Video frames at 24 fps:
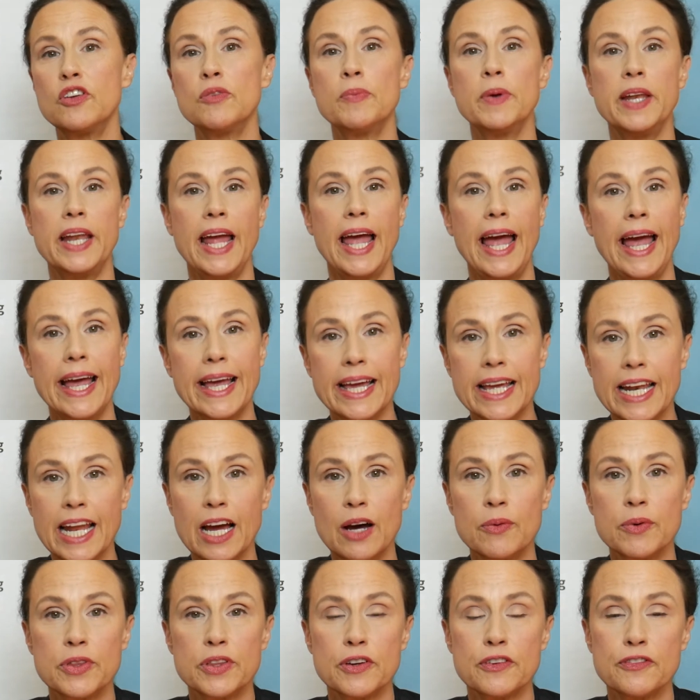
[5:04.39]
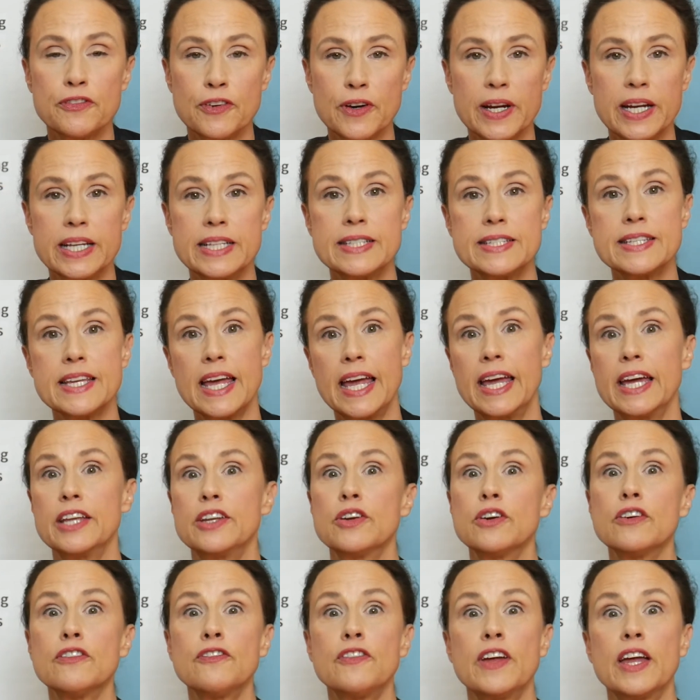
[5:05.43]
been hanging out with your friends and
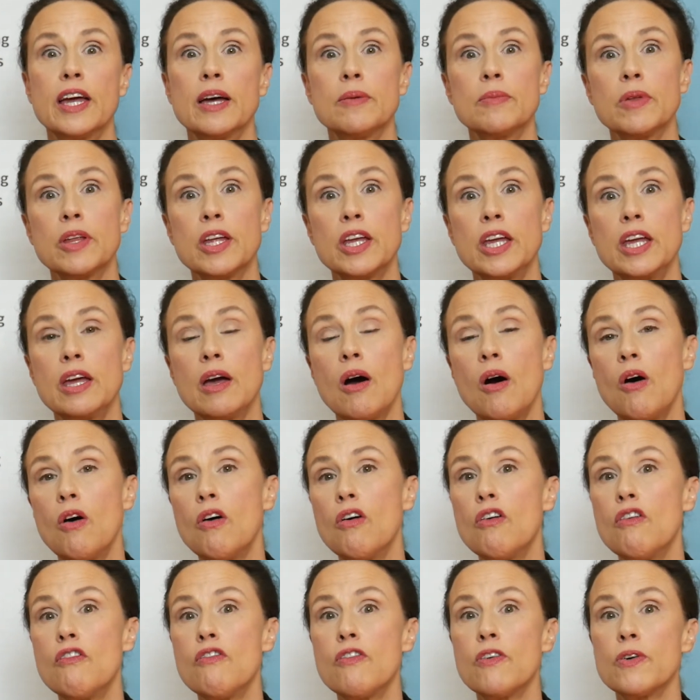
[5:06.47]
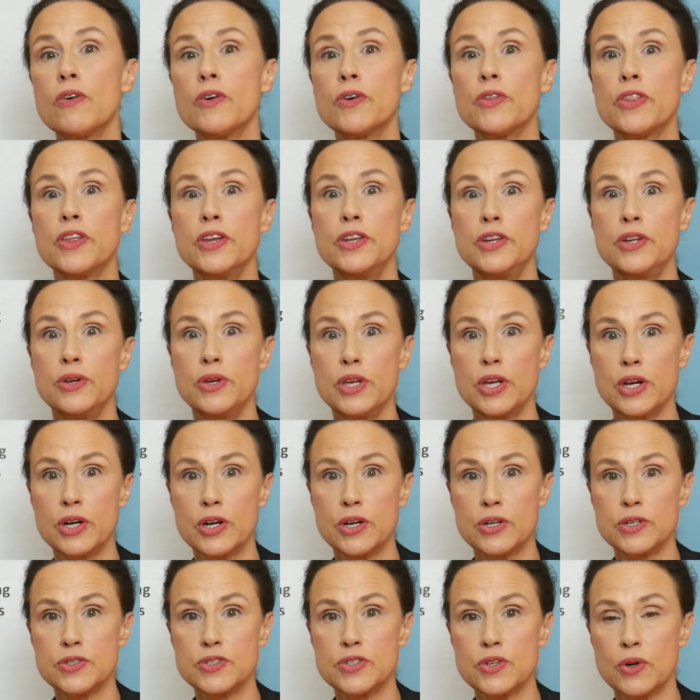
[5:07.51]
your family over the New
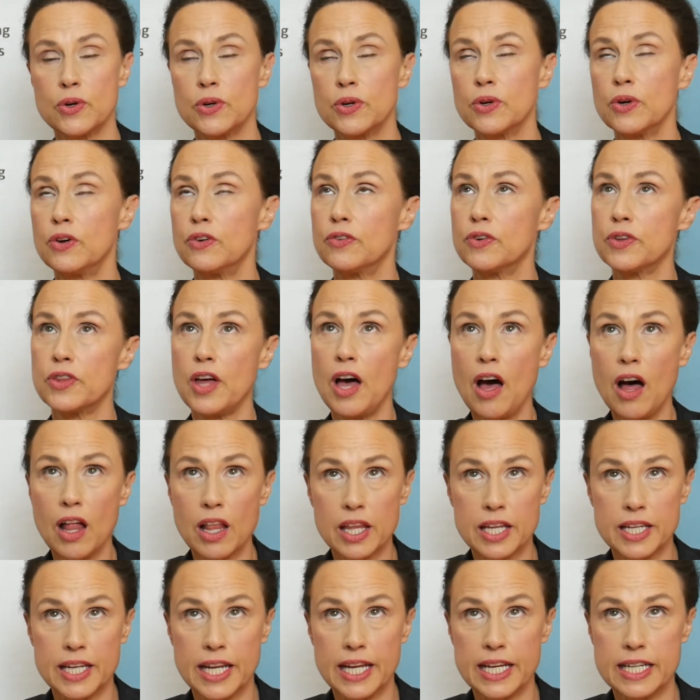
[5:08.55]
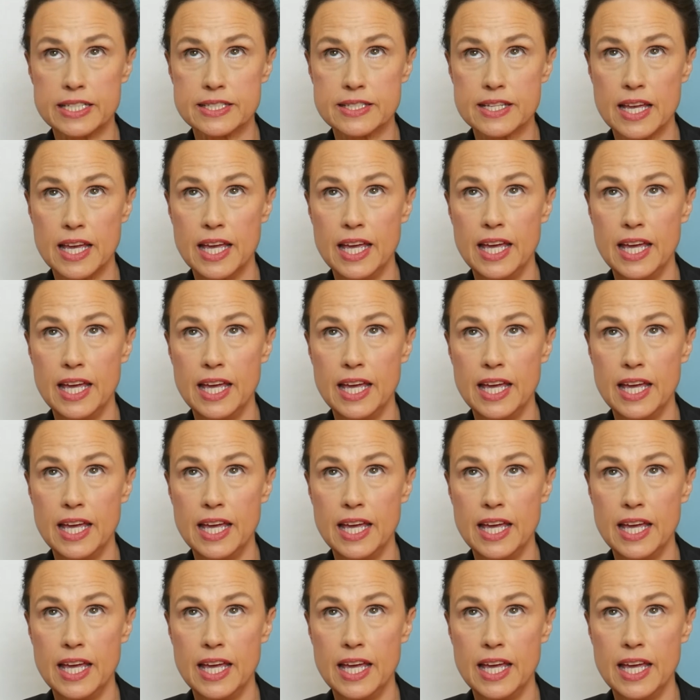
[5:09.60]
Year's or over the holidays,